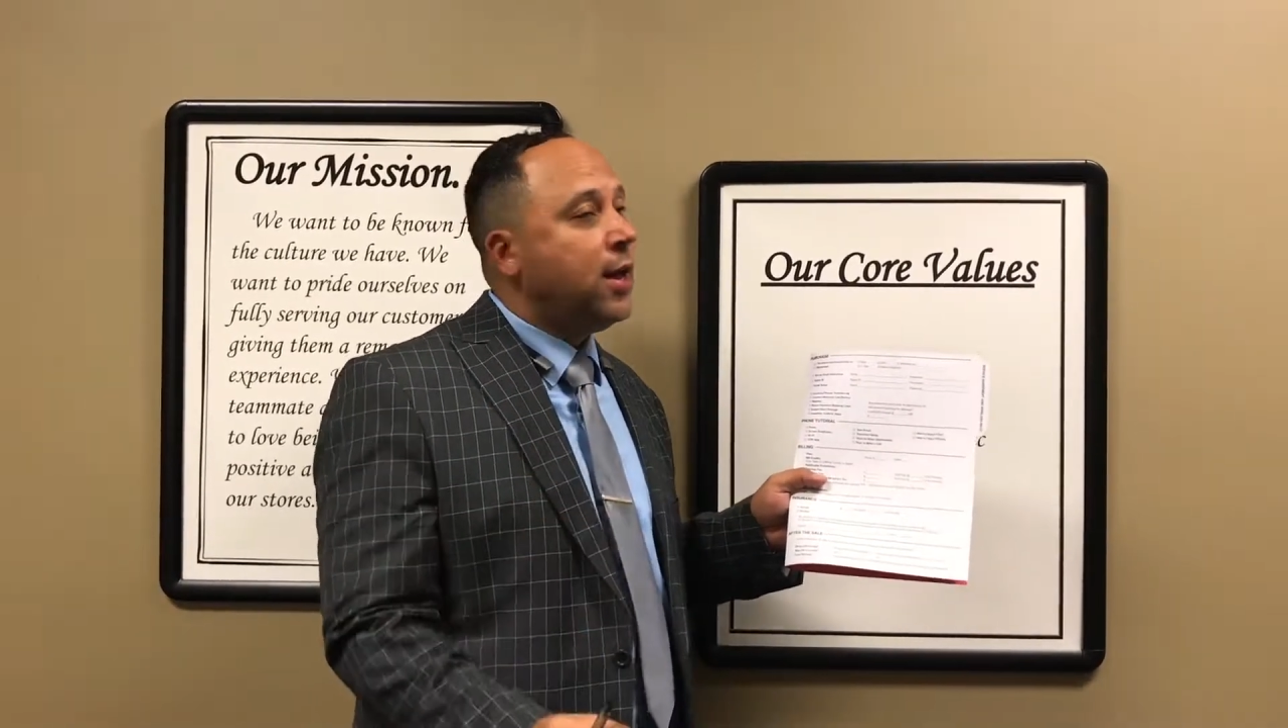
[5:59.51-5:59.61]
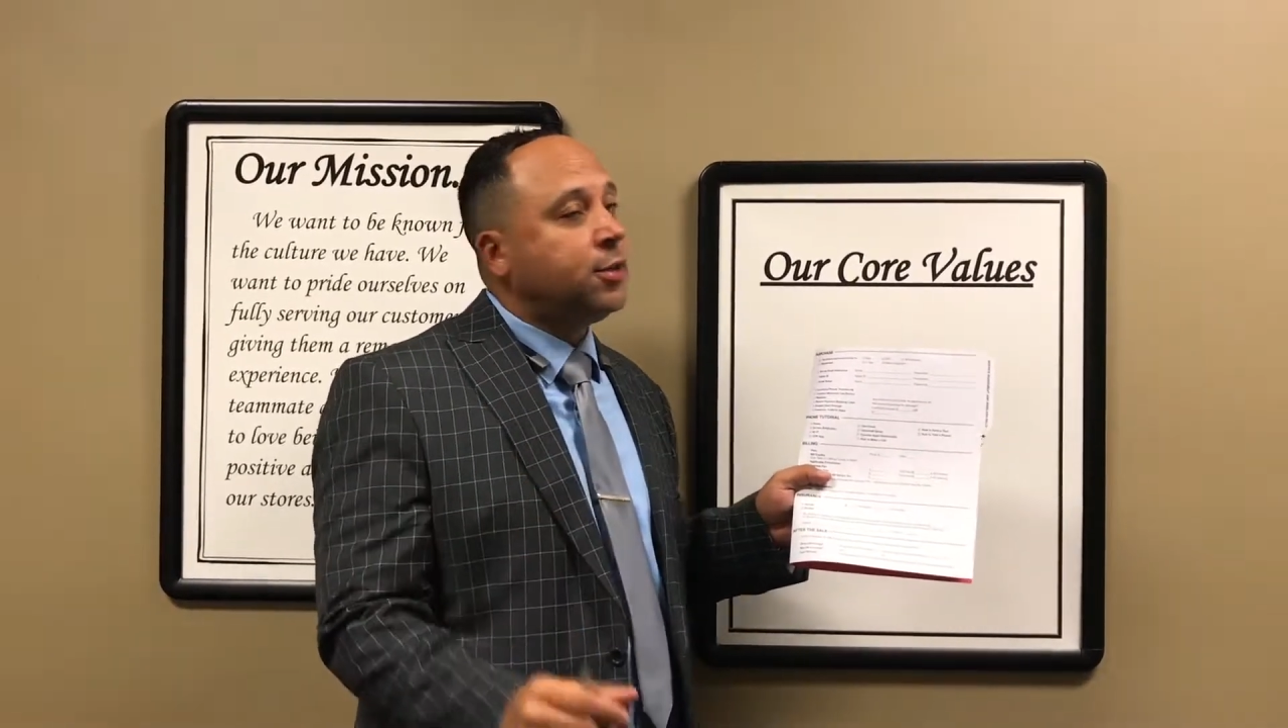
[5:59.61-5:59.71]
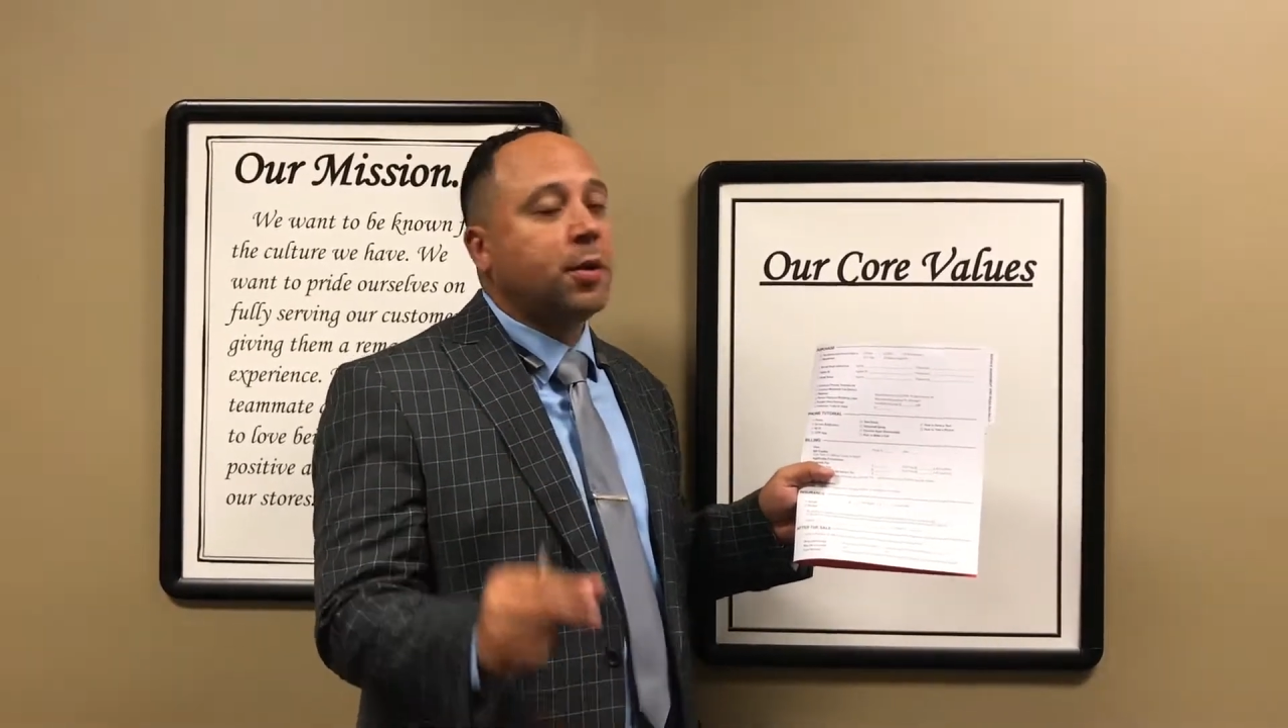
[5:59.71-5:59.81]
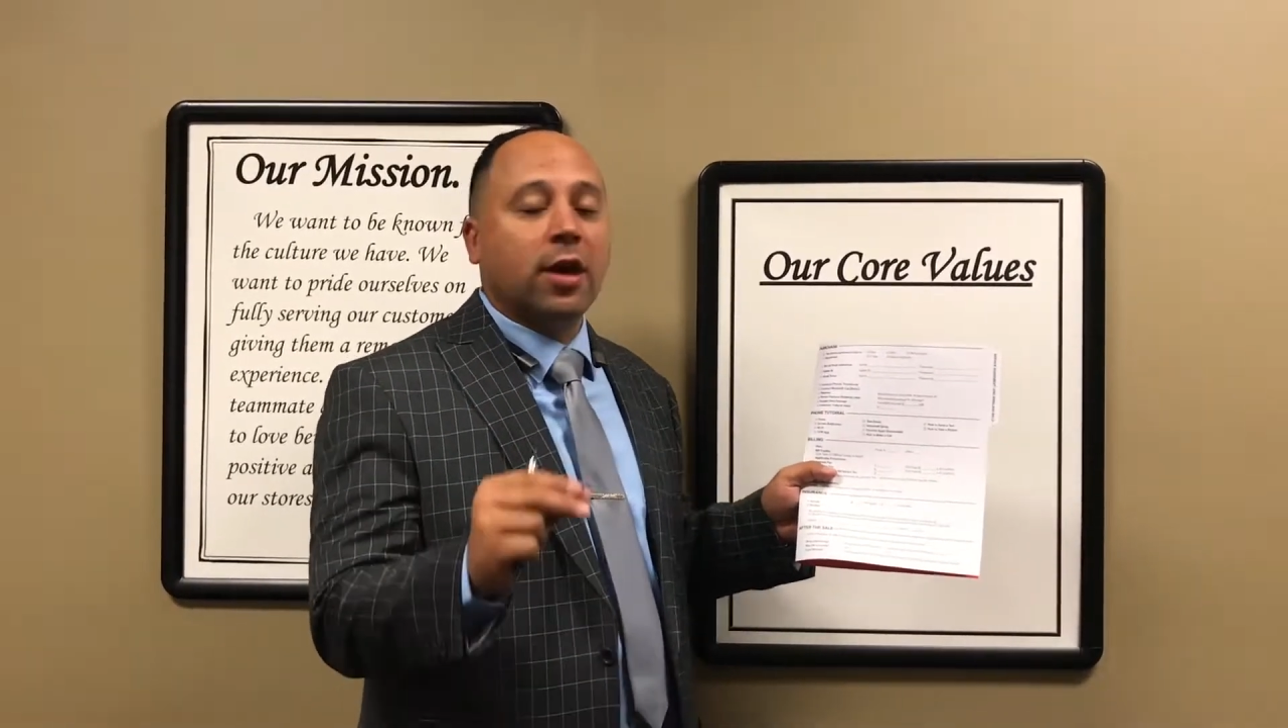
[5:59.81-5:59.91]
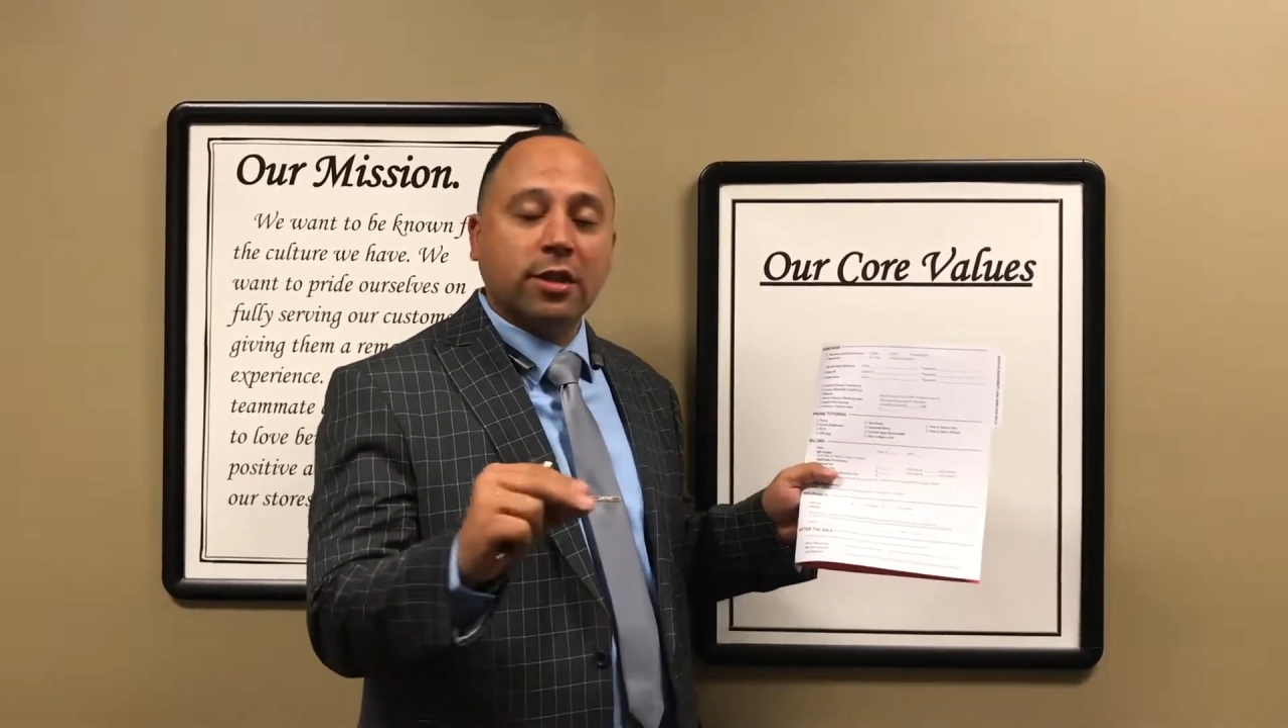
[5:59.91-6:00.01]

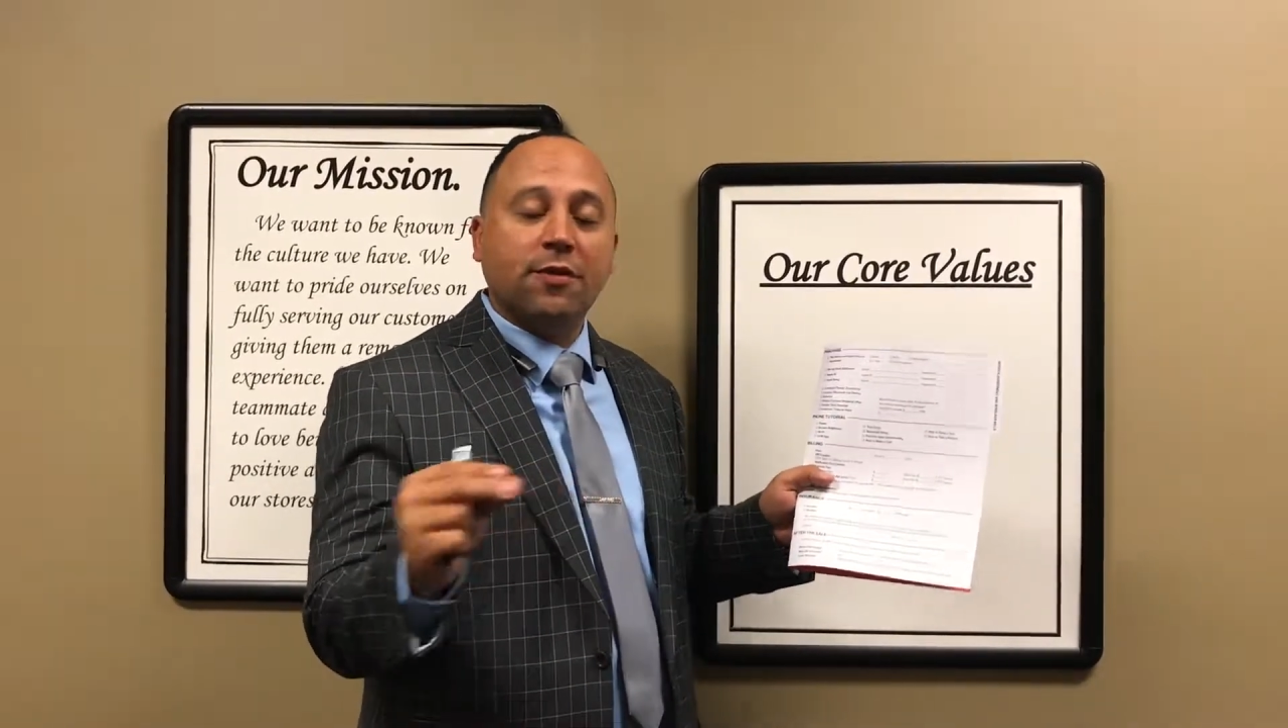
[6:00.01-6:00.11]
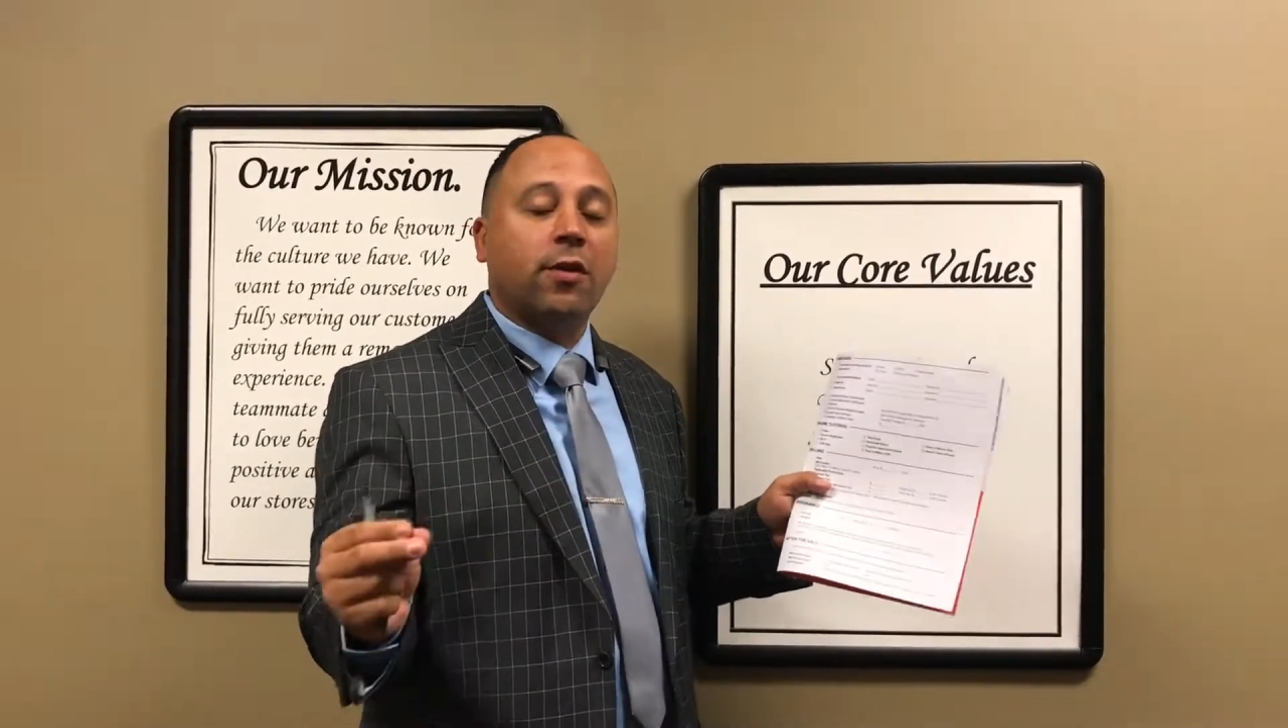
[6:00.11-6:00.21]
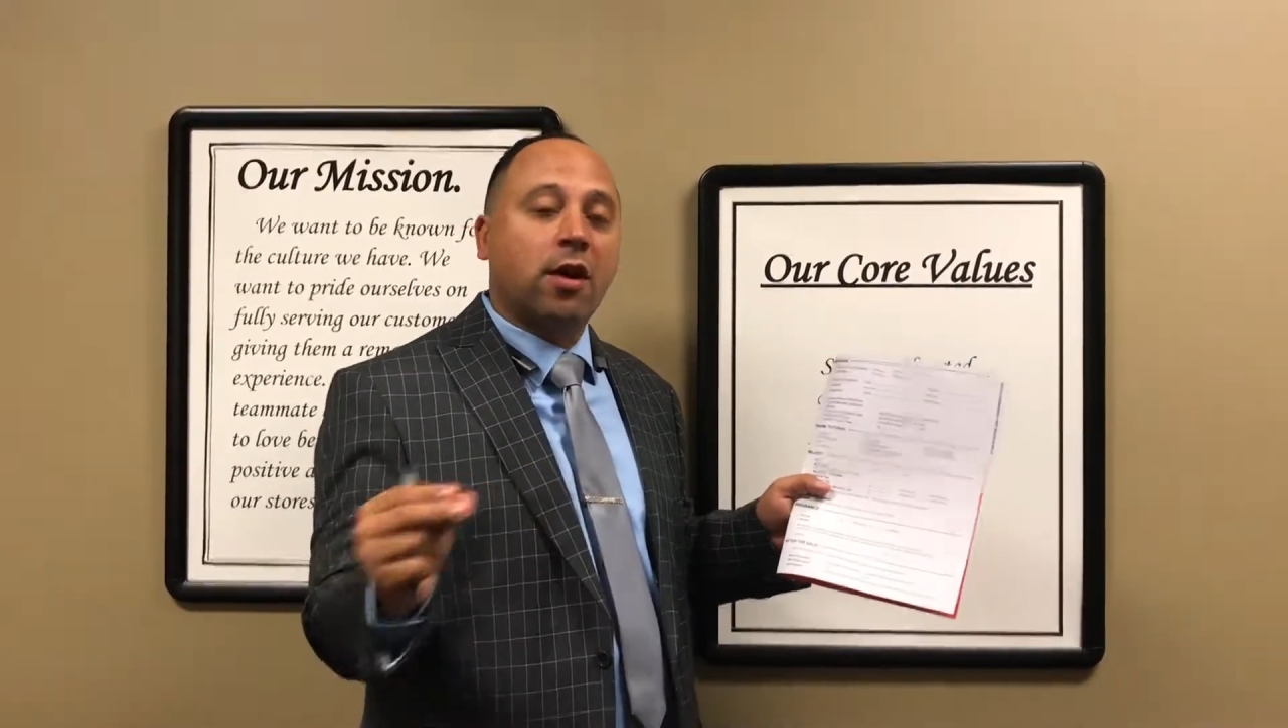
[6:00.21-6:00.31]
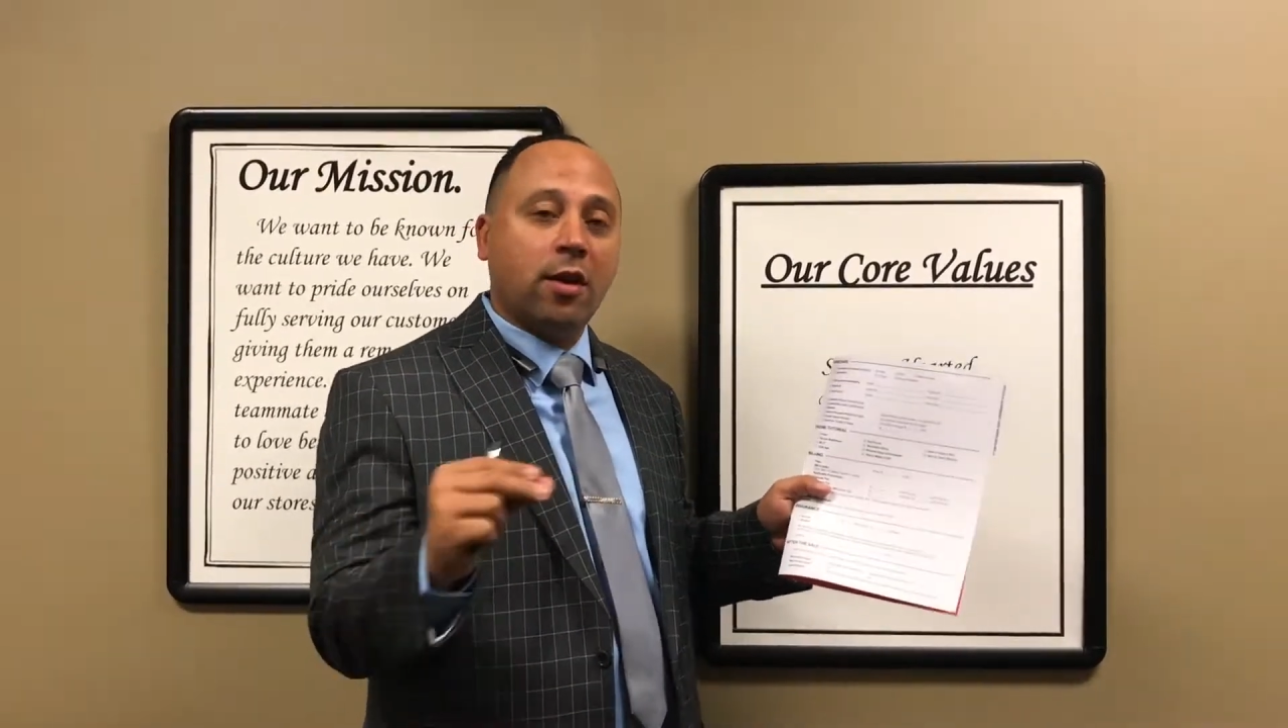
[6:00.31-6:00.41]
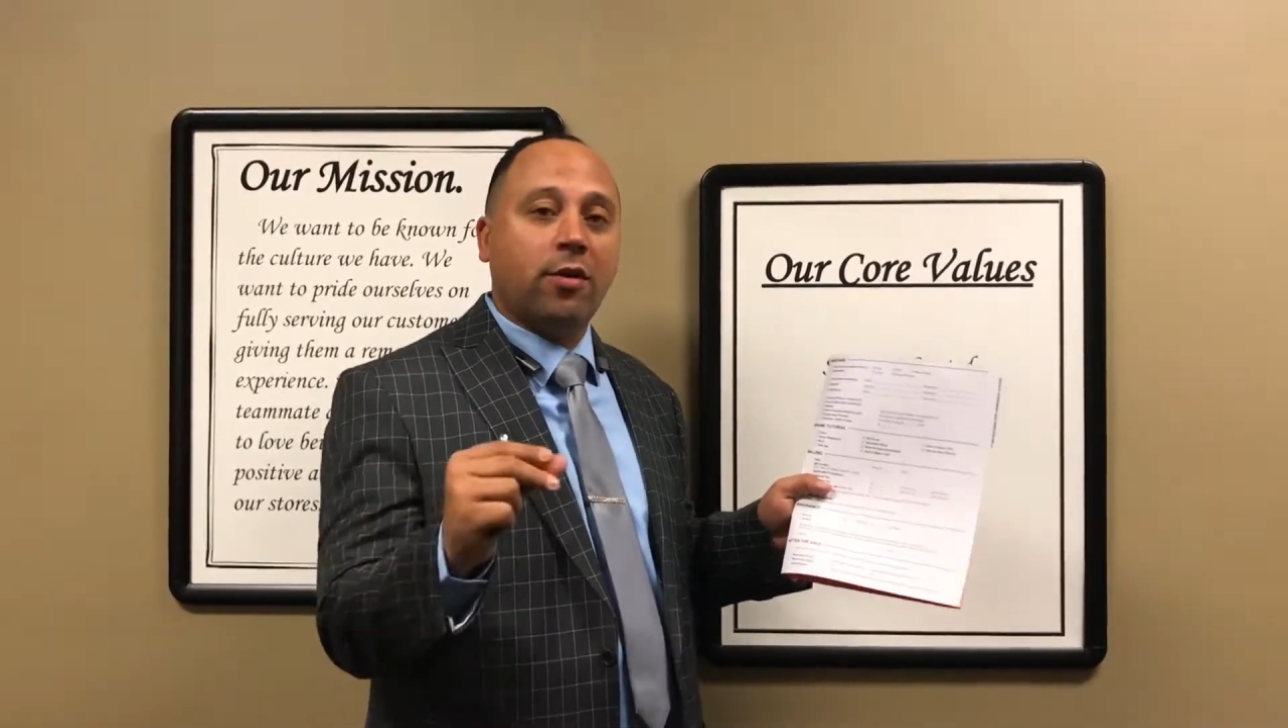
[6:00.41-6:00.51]
it's because they
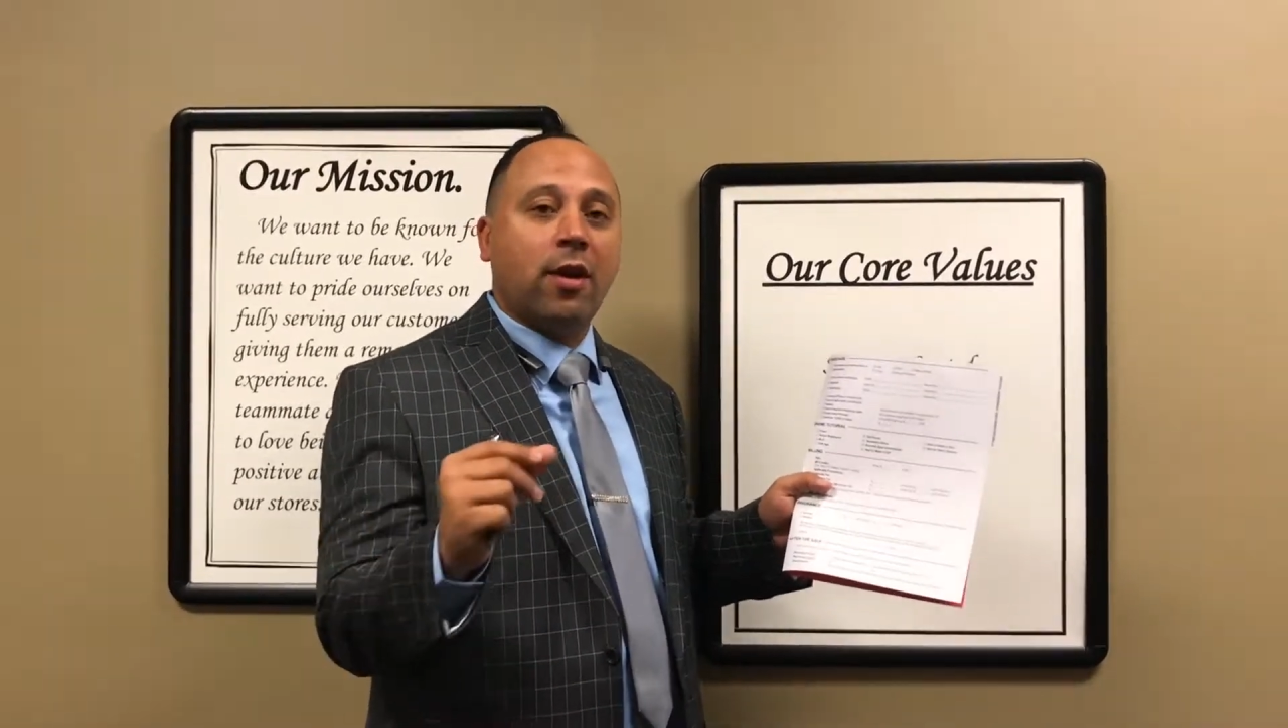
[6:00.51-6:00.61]
forgot